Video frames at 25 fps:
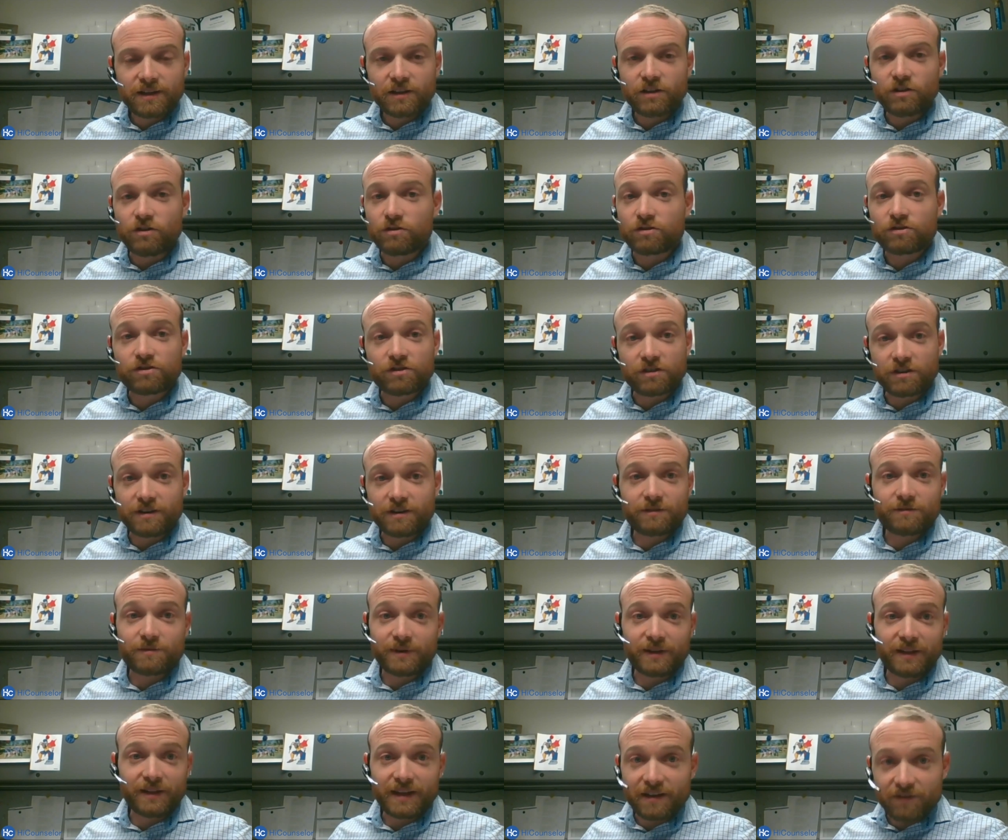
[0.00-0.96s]
You shouldn't
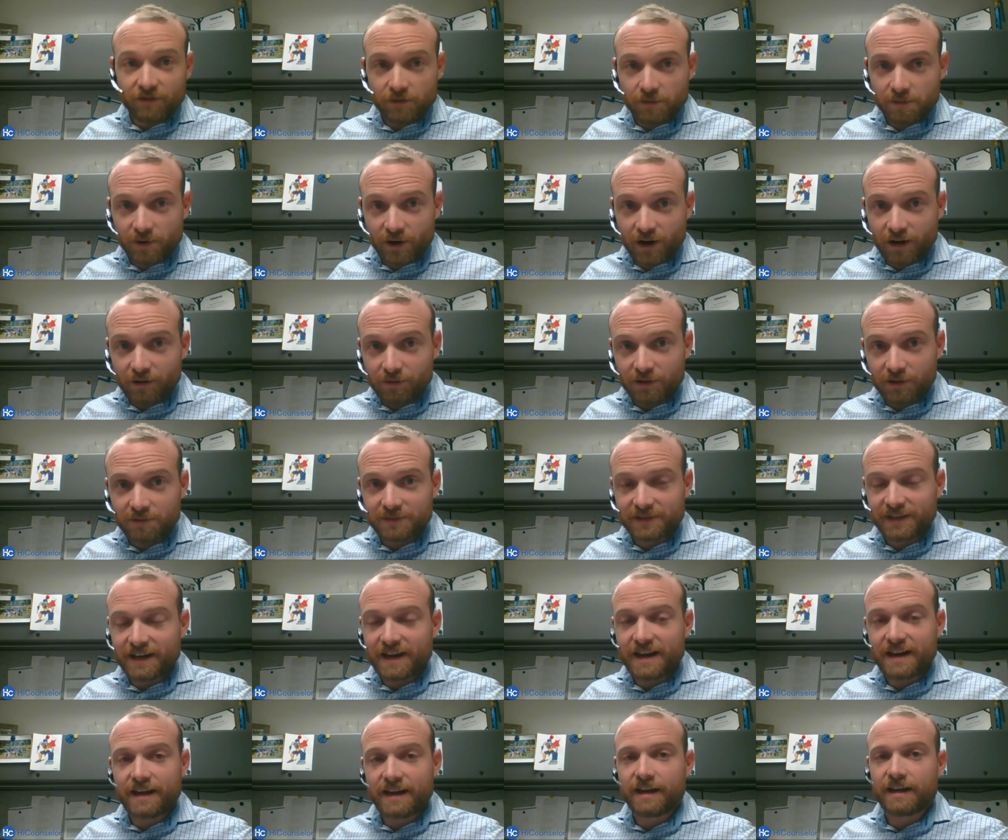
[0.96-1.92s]
really have a problem
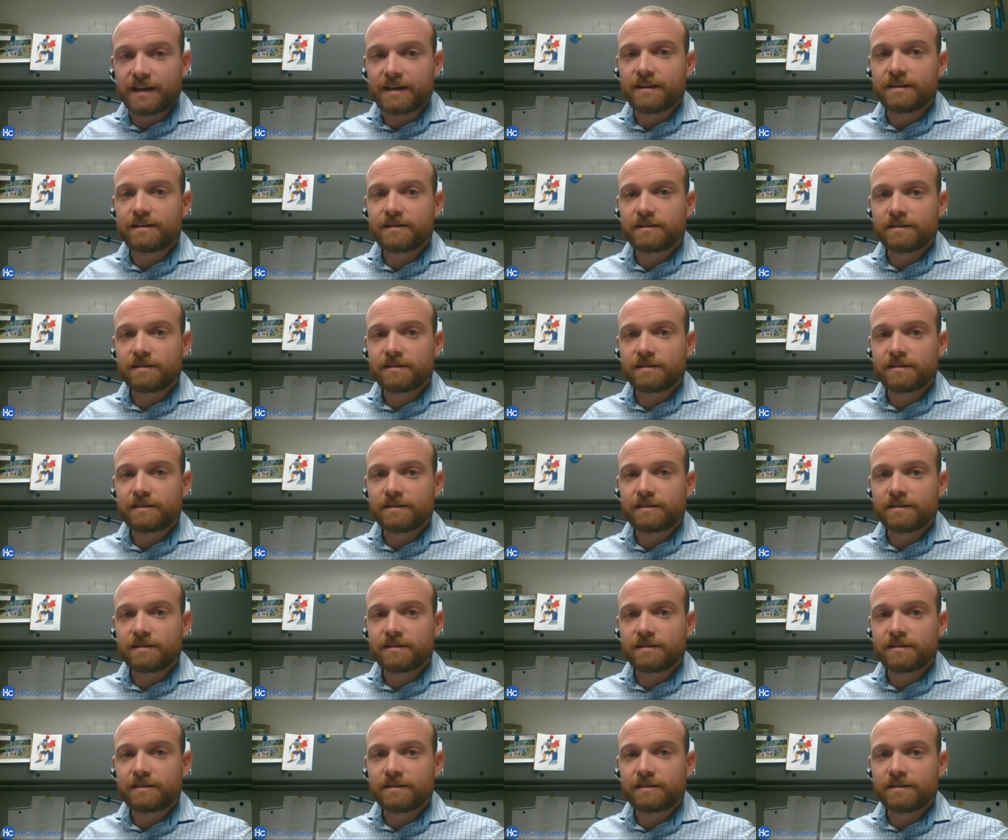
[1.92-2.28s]
taking it.